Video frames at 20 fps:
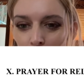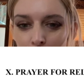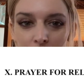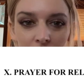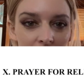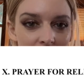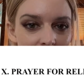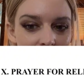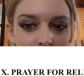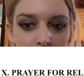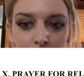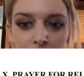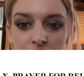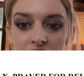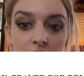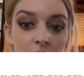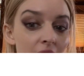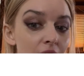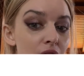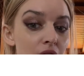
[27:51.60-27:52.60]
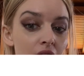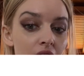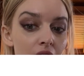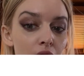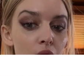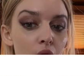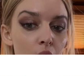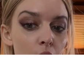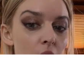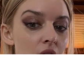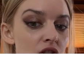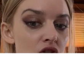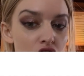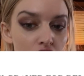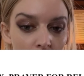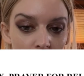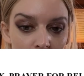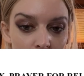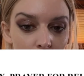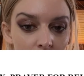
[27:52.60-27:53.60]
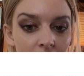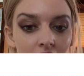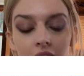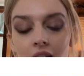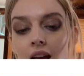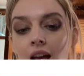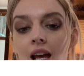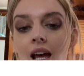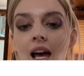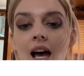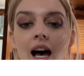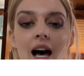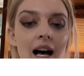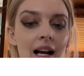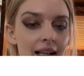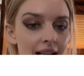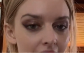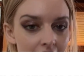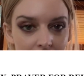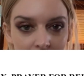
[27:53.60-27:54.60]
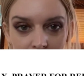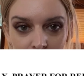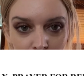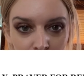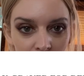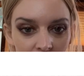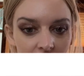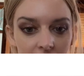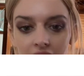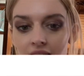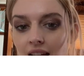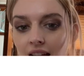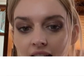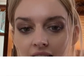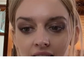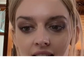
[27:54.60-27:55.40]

plaintiff respectfully requests judgment against defendant Lady